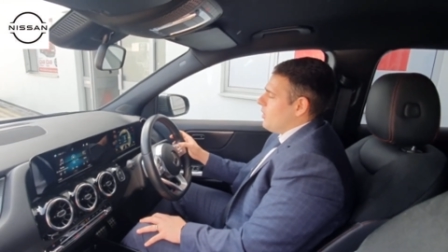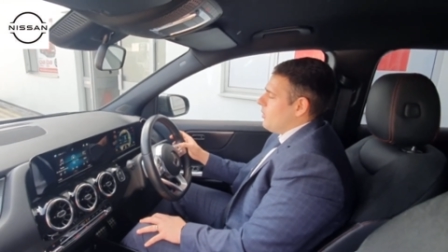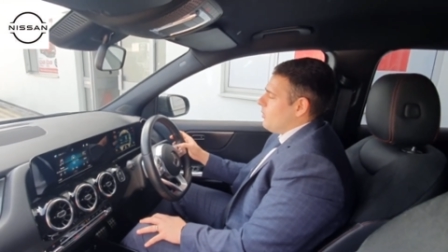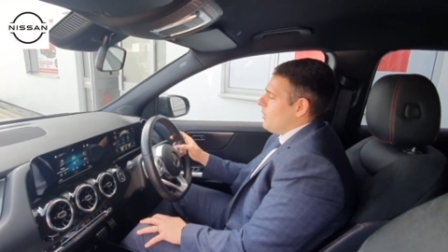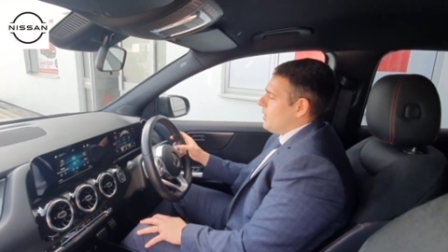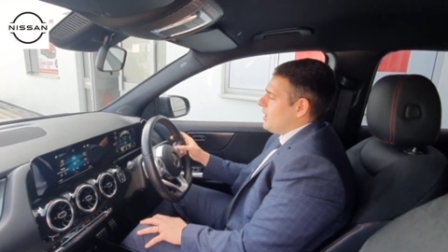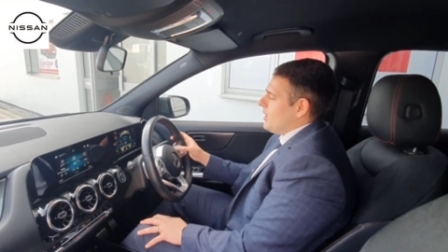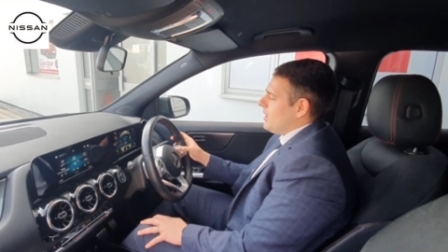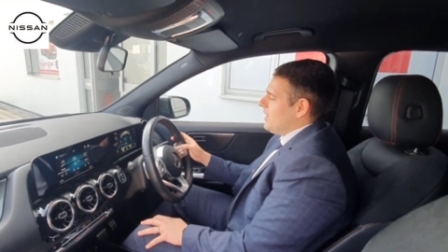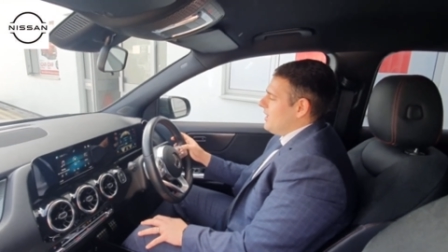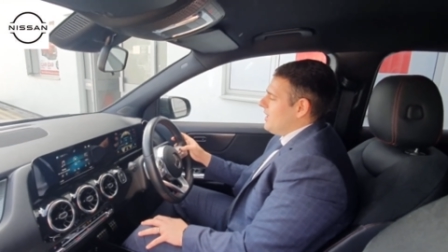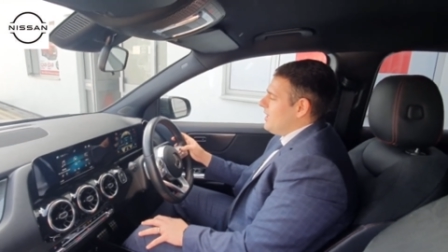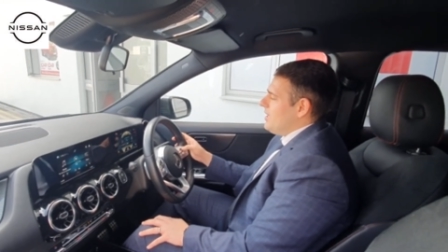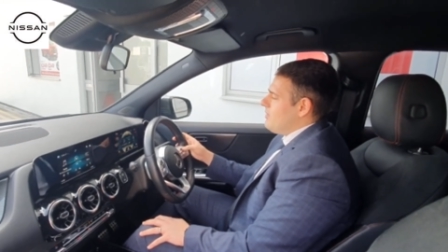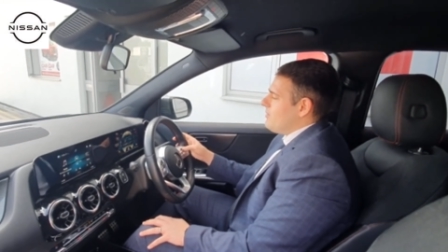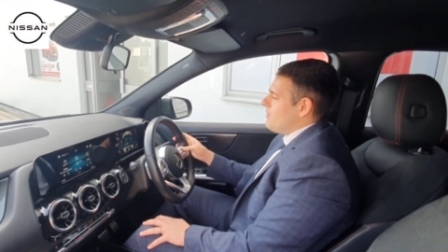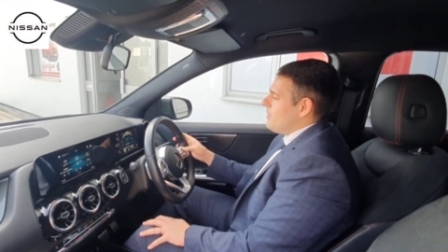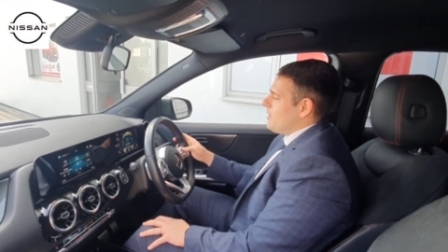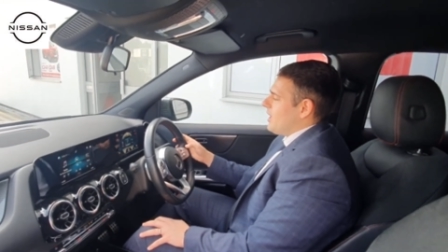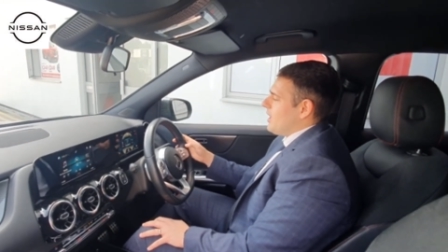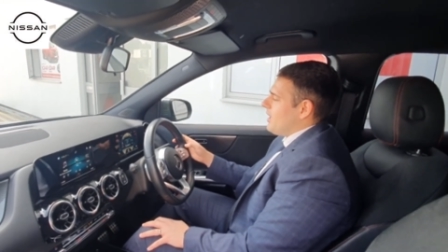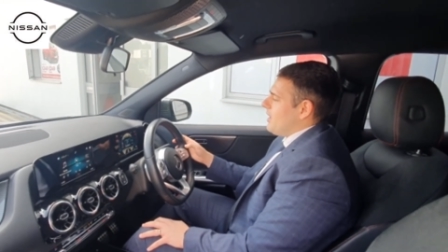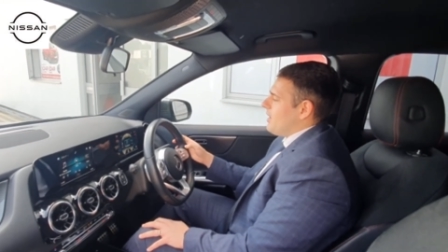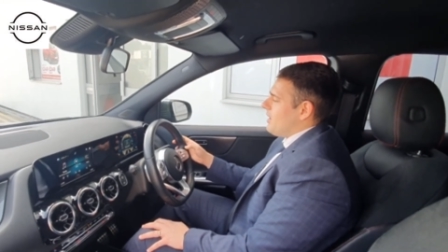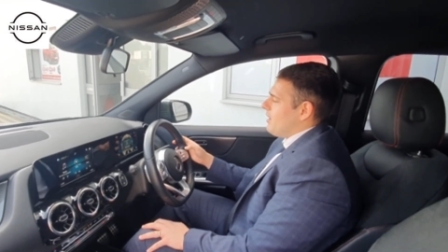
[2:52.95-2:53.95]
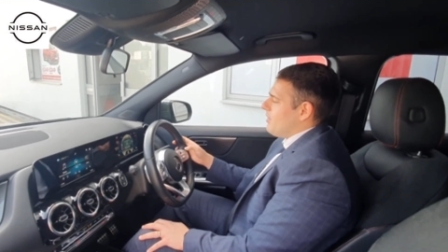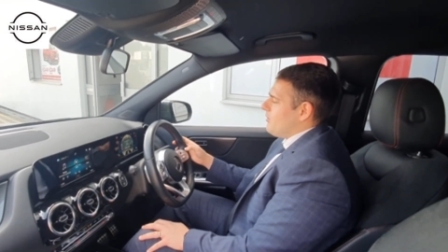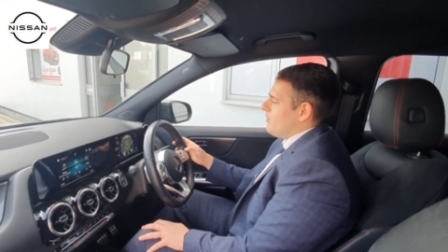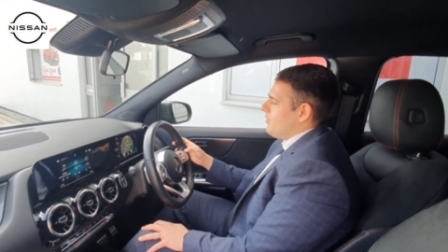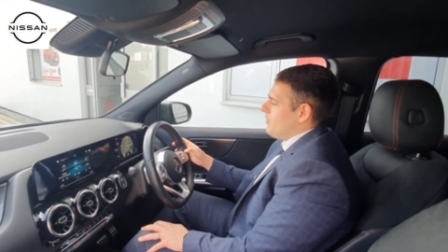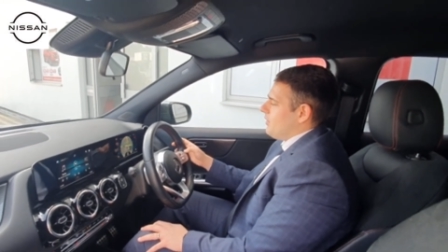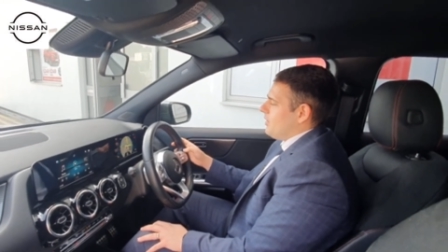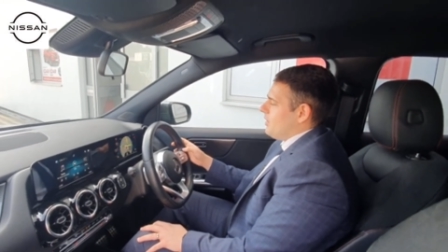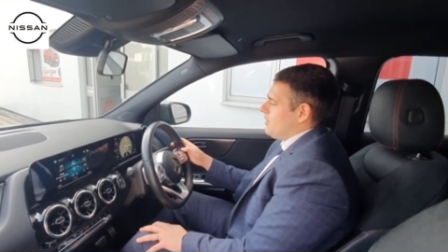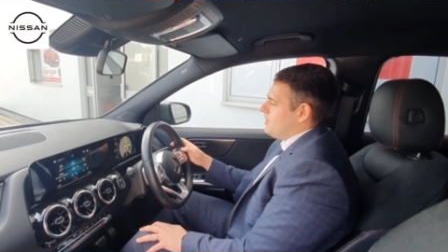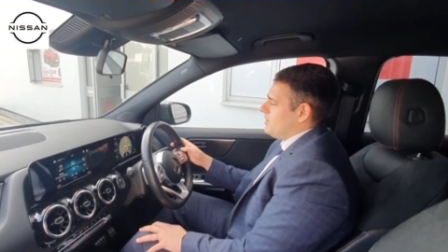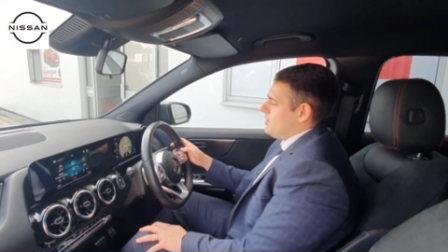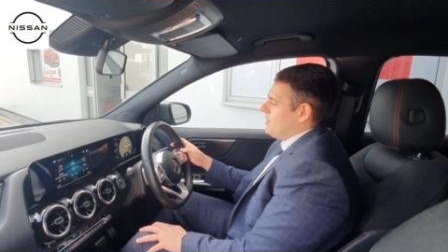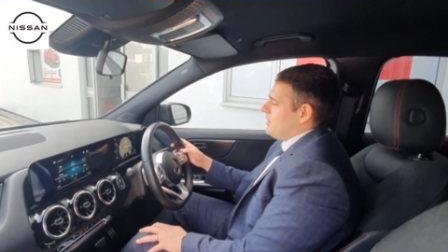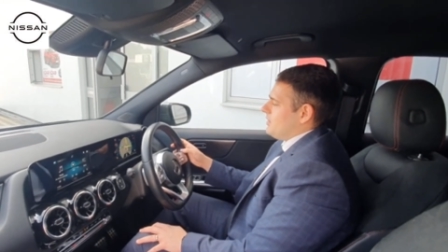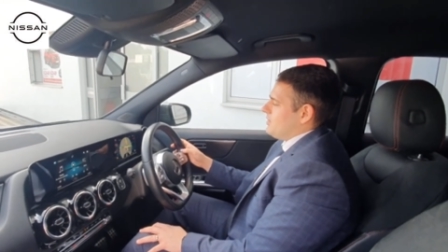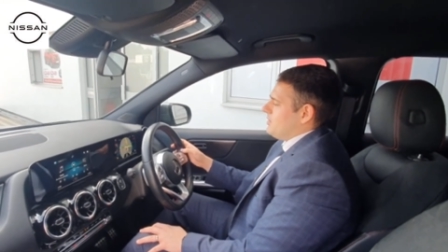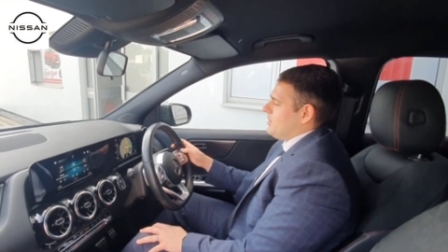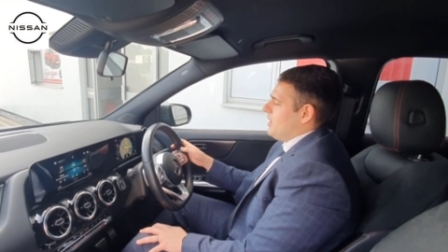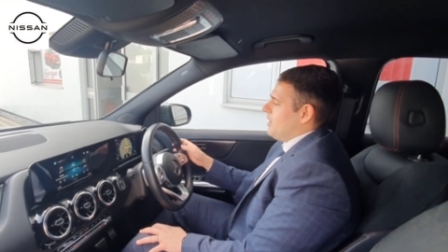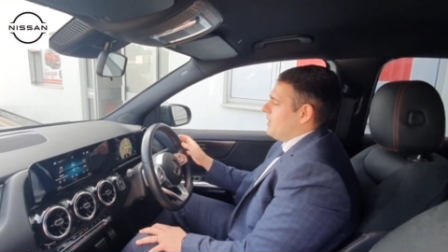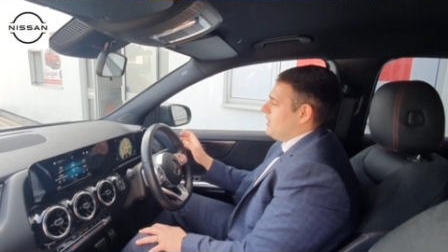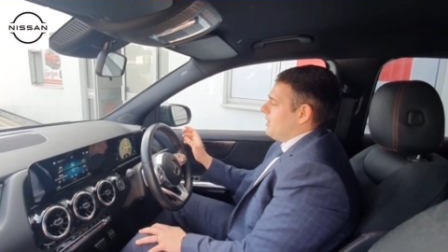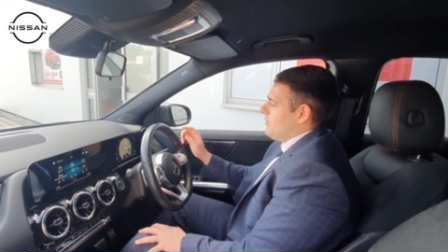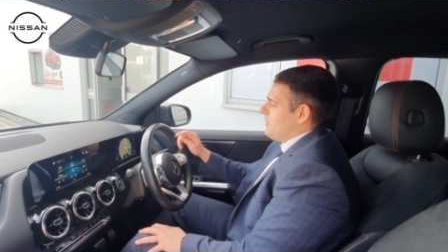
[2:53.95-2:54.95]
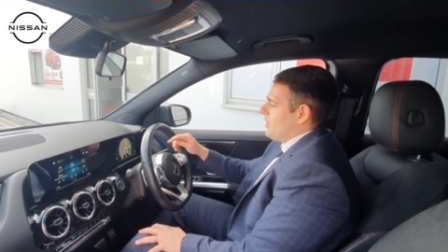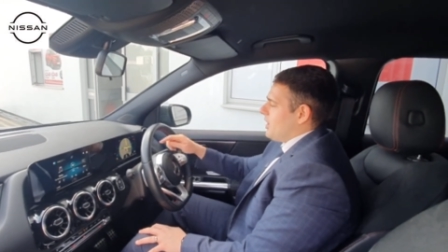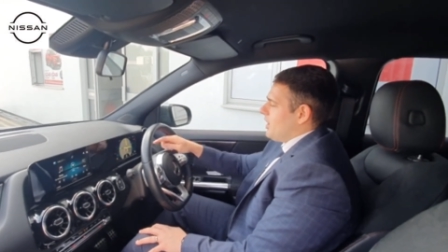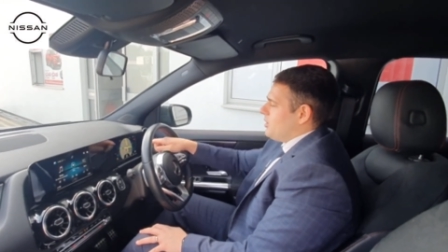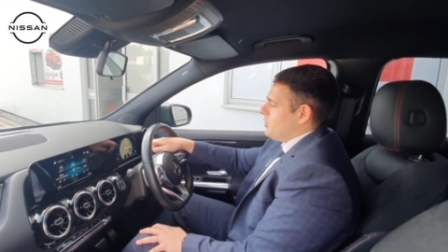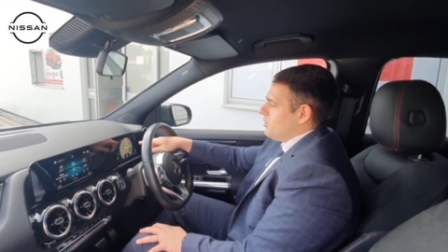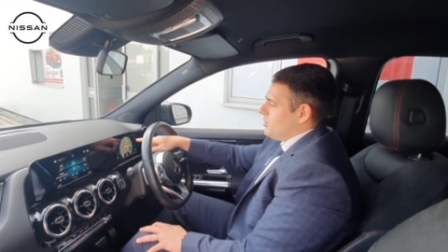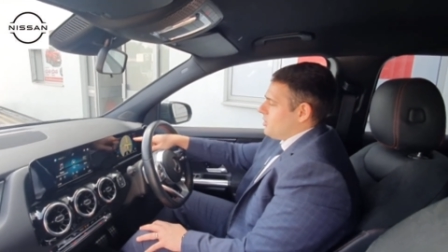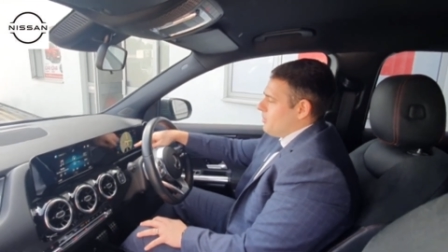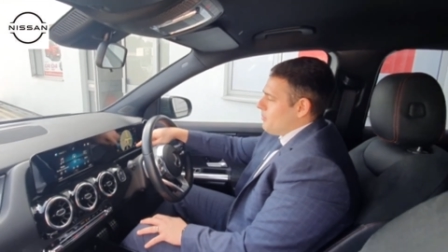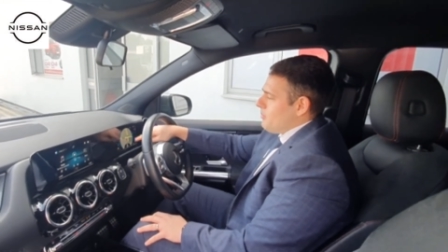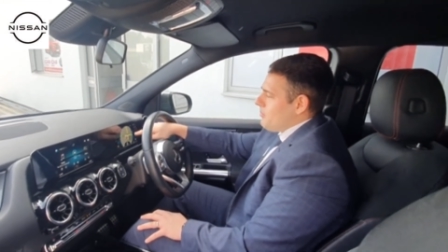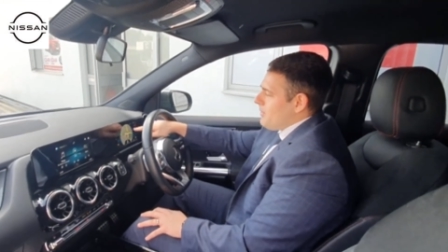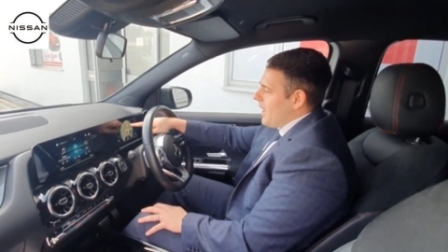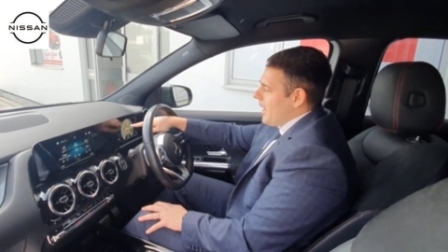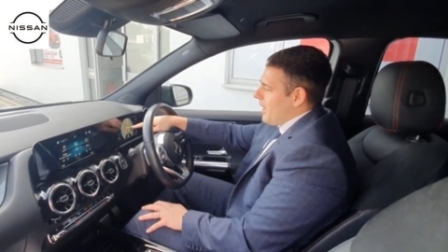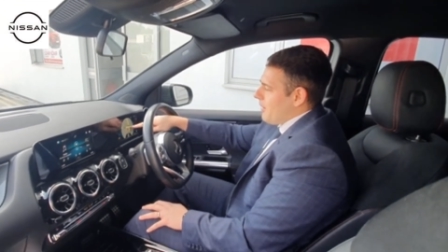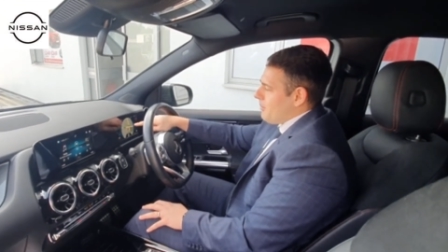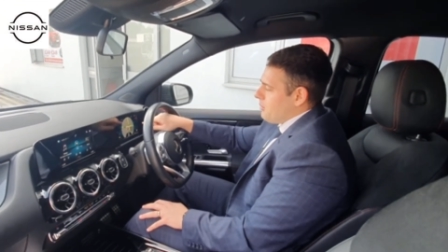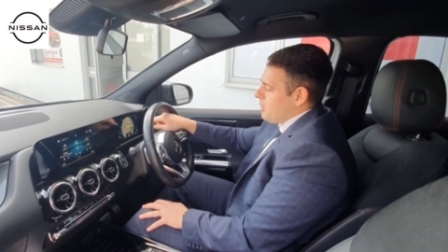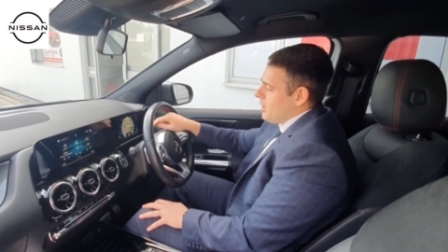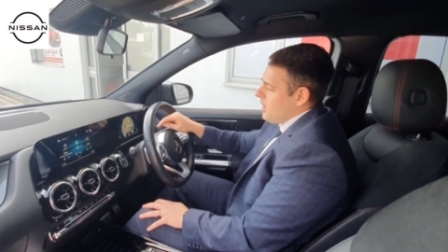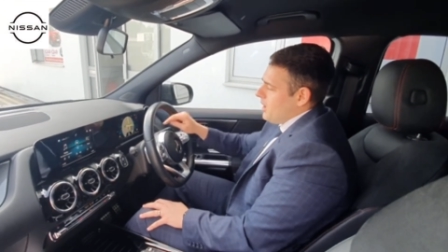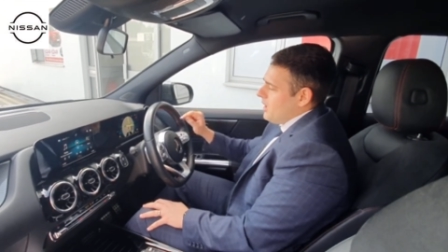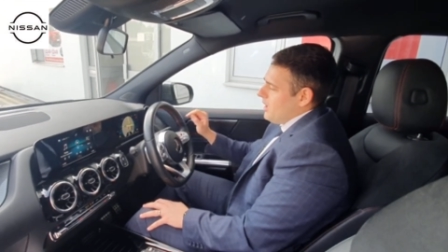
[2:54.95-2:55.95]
We can even have a satellite navigation and map